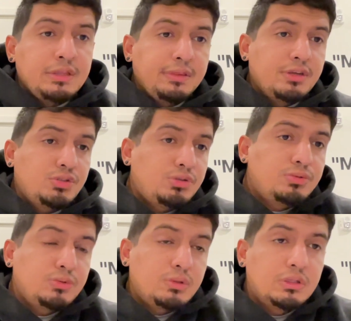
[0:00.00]
This
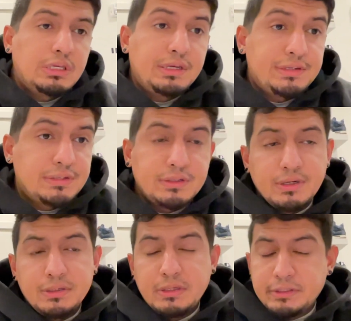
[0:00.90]
shoe is
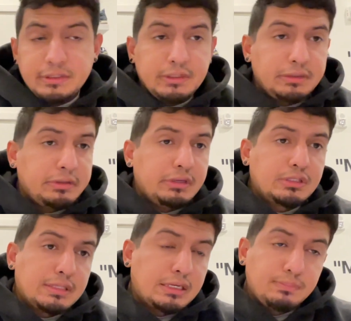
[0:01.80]
good looking.
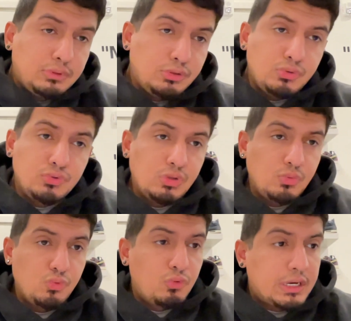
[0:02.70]
It's light blues,
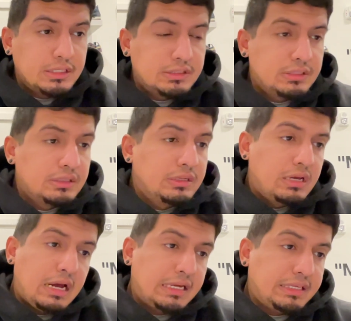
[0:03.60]
whites.
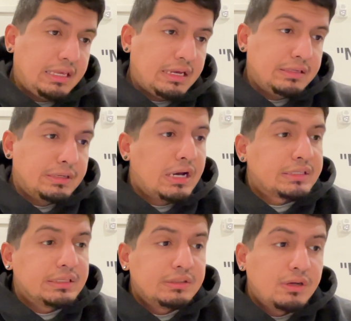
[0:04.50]
I can't
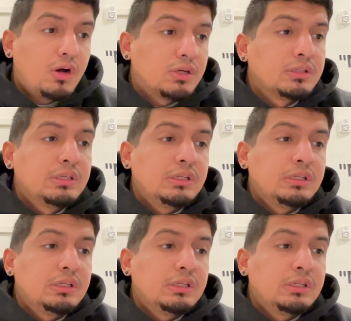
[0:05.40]
knock it at all.